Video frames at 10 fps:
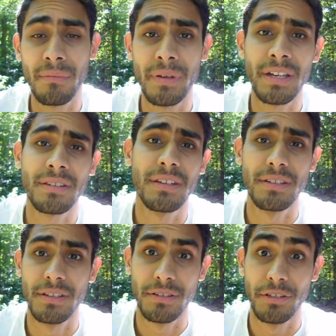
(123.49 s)
man,
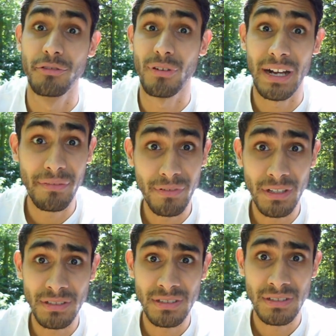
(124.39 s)
the
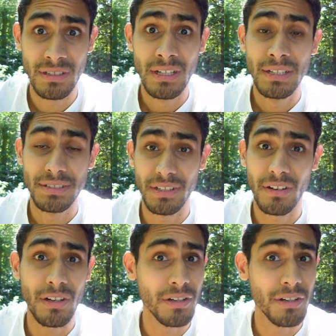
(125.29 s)
drivers, stunt